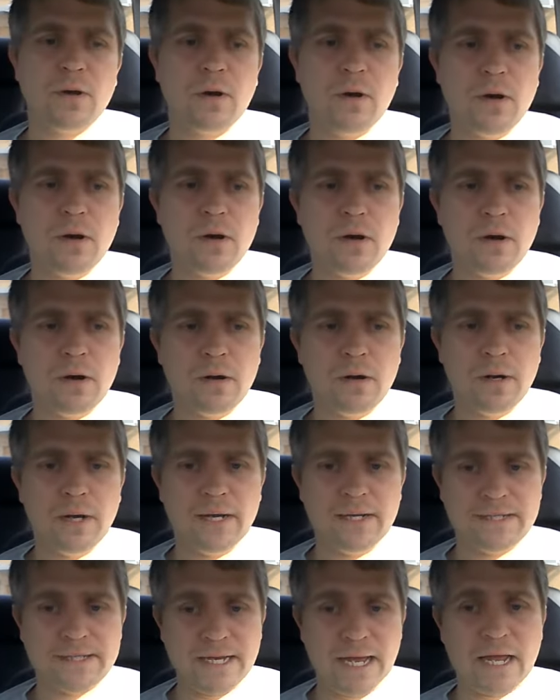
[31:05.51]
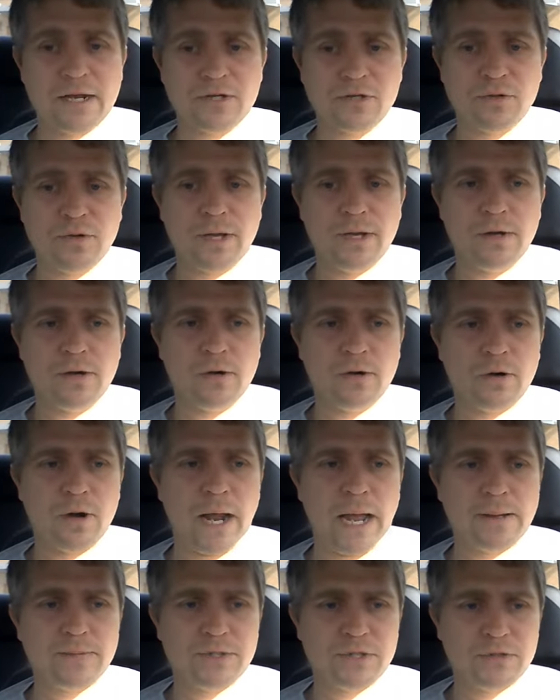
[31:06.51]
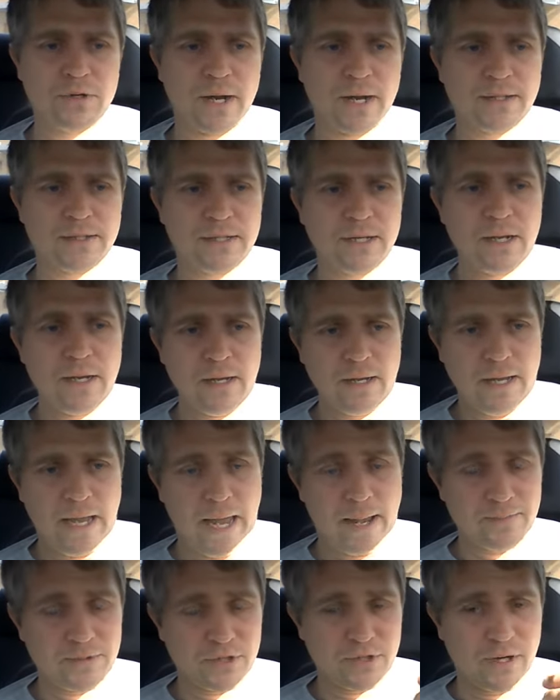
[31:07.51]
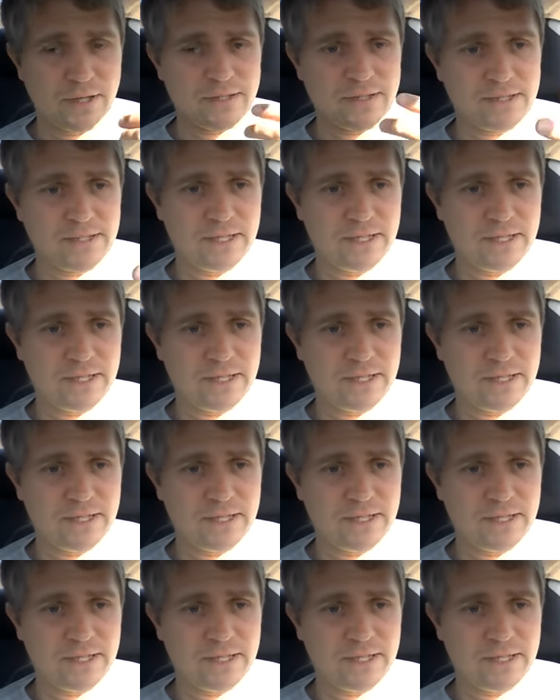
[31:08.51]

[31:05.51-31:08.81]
are exaggerated or abstracted